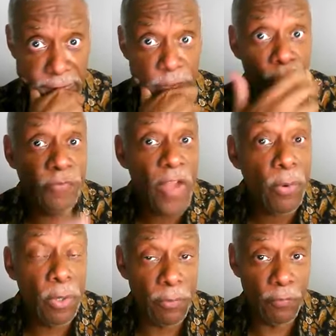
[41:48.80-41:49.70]
You're
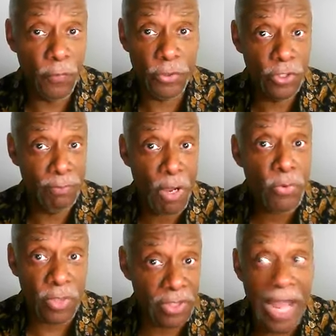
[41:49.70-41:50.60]
Pharaoh versus
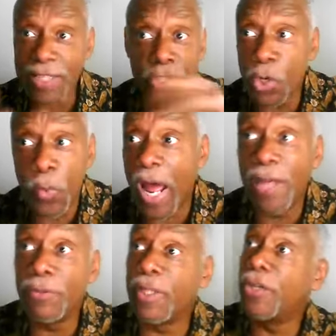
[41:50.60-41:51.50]
Moses. I
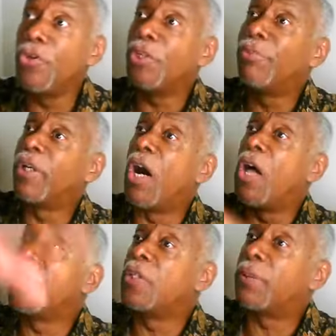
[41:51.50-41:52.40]
don't care. You can bring
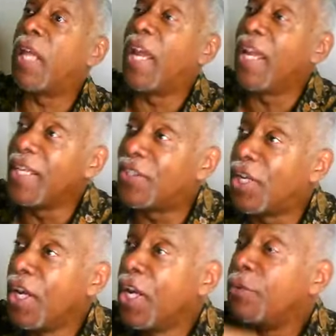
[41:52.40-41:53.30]
all these plagues.
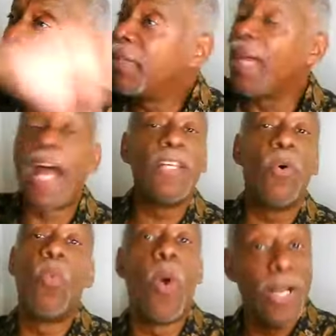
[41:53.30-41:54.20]
I
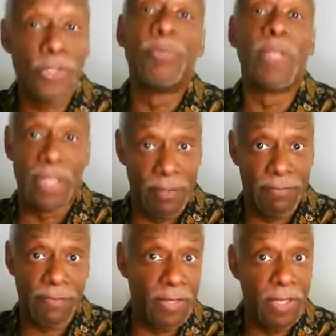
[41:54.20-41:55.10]
don't want to believe.
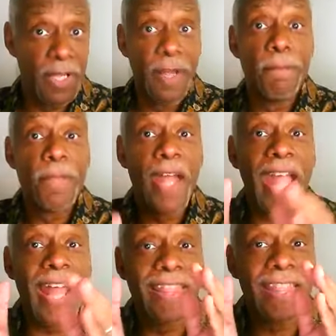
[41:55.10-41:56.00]

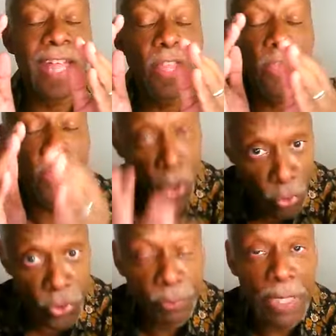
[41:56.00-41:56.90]
And
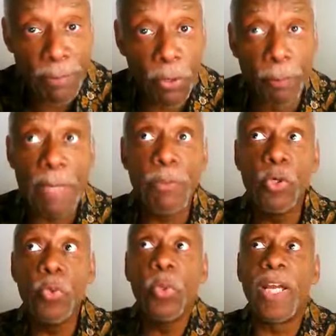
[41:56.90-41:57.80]
those people
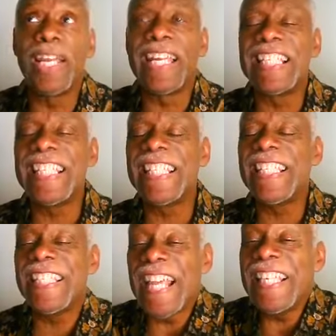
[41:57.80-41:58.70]
who
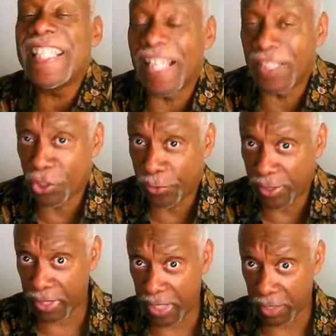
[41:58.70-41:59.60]
insist on
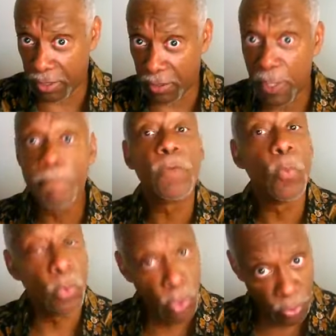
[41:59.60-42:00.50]
going to hell,
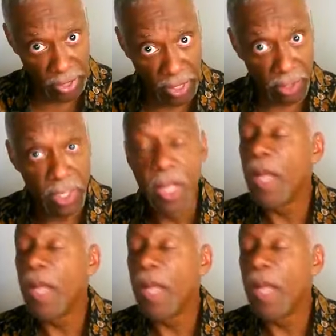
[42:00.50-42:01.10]
will go to hell.